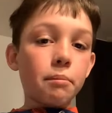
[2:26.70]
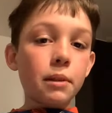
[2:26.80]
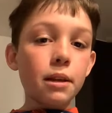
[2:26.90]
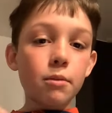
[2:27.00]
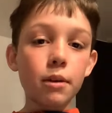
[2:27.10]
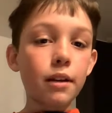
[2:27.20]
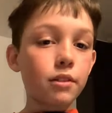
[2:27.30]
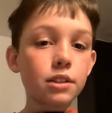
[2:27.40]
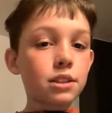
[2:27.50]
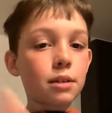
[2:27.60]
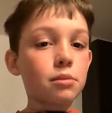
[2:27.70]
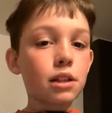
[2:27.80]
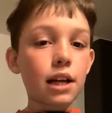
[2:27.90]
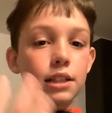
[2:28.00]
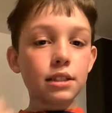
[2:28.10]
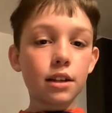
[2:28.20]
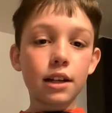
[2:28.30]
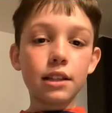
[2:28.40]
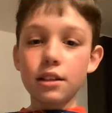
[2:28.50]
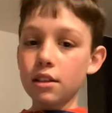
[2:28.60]
whatever subclass
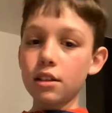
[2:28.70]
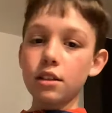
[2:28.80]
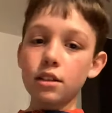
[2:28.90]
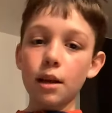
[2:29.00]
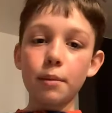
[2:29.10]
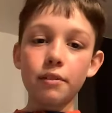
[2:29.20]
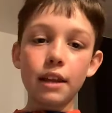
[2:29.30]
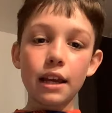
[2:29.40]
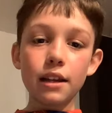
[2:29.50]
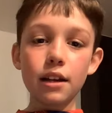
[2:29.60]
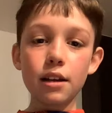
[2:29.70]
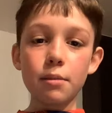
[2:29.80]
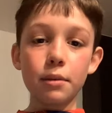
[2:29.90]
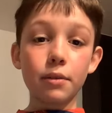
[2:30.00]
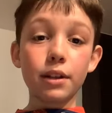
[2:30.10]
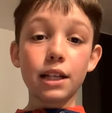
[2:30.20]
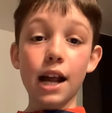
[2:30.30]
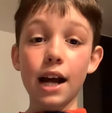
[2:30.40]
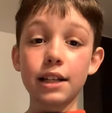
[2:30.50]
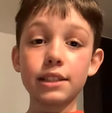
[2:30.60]
type of data, but you want to
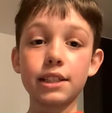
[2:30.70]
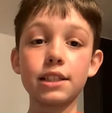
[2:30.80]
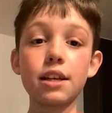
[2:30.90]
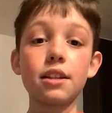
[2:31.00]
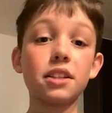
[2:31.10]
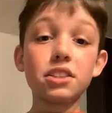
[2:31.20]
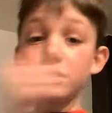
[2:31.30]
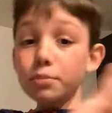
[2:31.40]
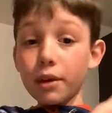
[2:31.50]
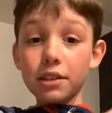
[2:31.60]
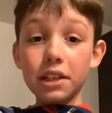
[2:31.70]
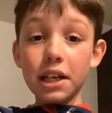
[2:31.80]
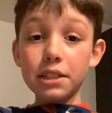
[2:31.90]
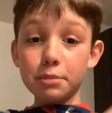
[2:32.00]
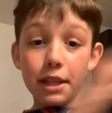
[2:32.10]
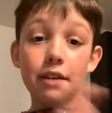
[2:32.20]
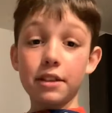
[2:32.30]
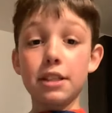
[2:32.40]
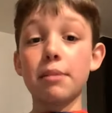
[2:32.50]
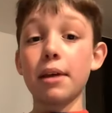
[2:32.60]
access the superclass, but they have the
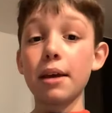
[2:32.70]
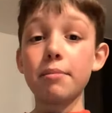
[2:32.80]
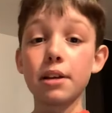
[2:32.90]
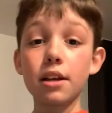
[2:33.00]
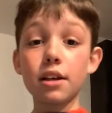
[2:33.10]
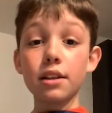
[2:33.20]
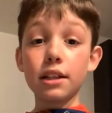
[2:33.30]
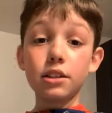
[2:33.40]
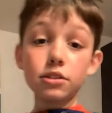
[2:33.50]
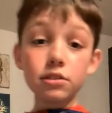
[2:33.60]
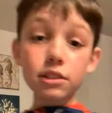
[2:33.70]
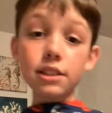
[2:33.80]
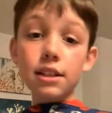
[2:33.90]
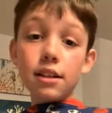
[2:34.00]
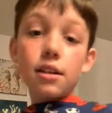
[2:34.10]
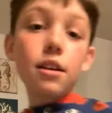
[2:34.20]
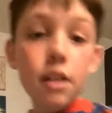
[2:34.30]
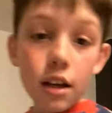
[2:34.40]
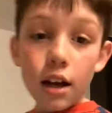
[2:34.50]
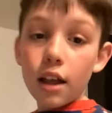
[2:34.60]
same name, then use
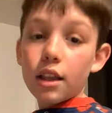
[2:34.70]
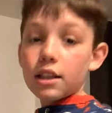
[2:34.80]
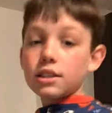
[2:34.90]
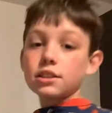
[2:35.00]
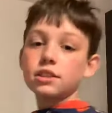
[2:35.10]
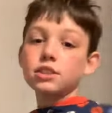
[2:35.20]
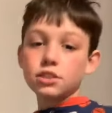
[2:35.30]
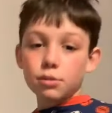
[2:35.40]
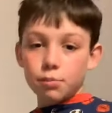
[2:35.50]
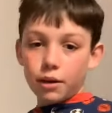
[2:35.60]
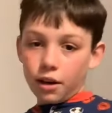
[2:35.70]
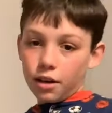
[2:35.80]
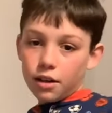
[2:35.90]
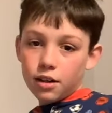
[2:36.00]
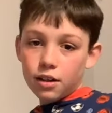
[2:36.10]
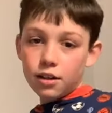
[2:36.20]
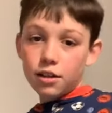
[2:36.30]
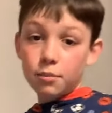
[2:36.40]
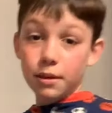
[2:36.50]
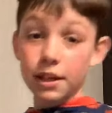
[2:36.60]
super,
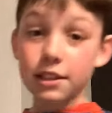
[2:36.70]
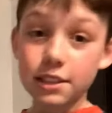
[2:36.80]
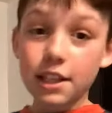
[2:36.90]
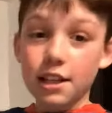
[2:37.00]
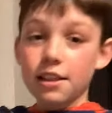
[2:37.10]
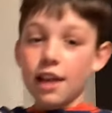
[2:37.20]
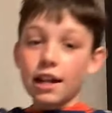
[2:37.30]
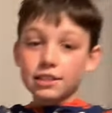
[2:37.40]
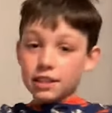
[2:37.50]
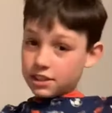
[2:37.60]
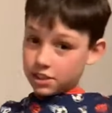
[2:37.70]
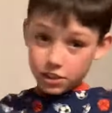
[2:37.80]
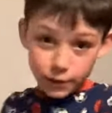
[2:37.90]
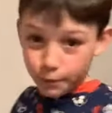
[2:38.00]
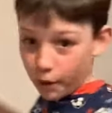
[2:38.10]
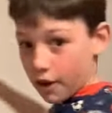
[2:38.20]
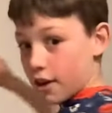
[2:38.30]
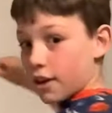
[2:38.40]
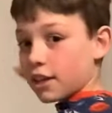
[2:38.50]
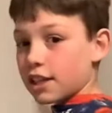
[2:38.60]
because that's a super
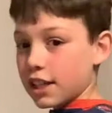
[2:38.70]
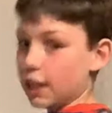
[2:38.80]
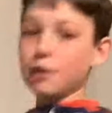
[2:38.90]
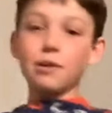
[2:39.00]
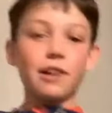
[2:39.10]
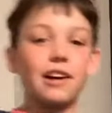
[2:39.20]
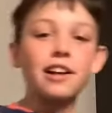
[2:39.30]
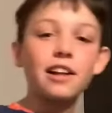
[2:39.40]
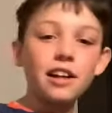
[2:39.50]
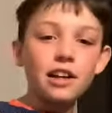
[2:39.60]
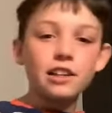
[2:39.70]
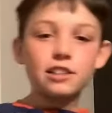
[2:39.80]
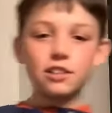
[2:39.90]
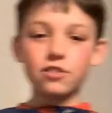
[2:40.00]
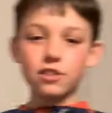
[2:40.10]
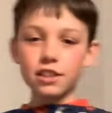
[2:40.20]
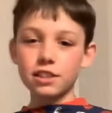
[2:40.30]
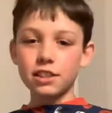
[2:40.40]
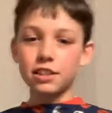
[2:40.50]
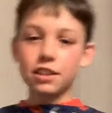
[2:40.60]
keyword. So this is